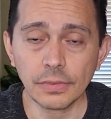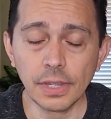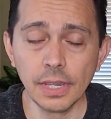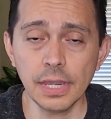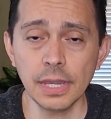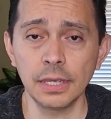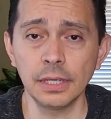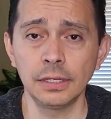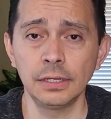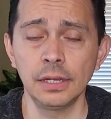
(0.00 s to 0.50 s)

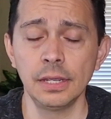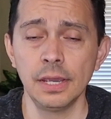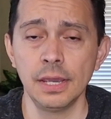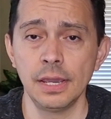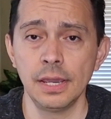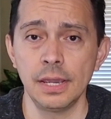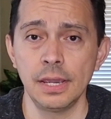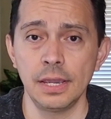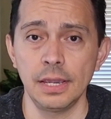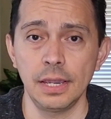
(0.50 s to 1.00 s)
And
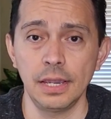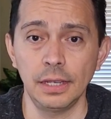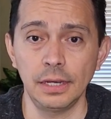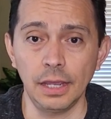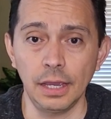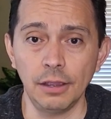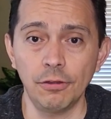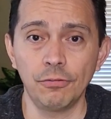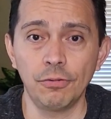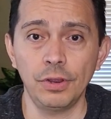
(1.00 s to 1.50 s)
in
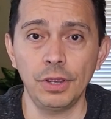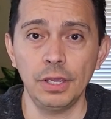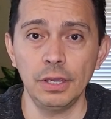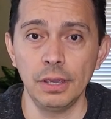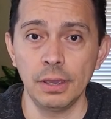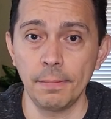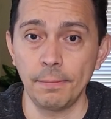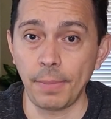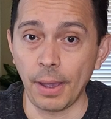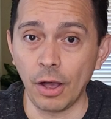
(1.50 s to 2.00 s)

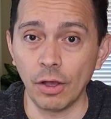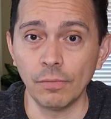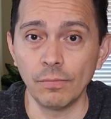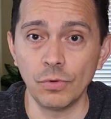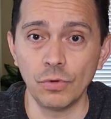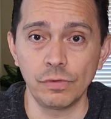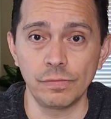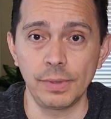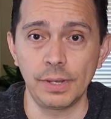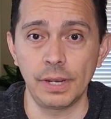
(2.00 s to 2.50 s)
every bowel
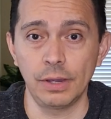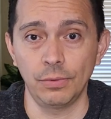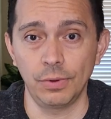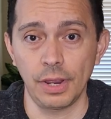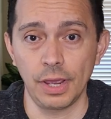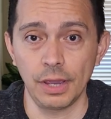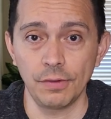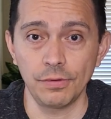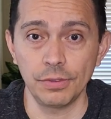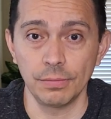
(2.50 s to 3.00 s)
movement I would
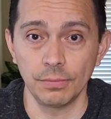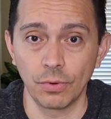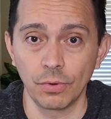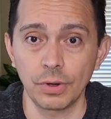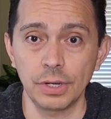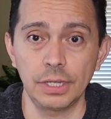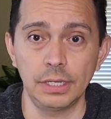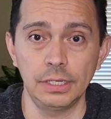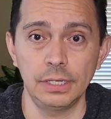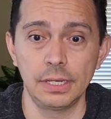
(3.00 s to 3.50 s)
have in the
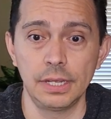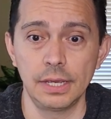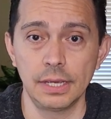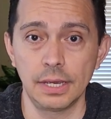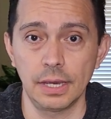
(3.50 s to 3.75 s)
morning,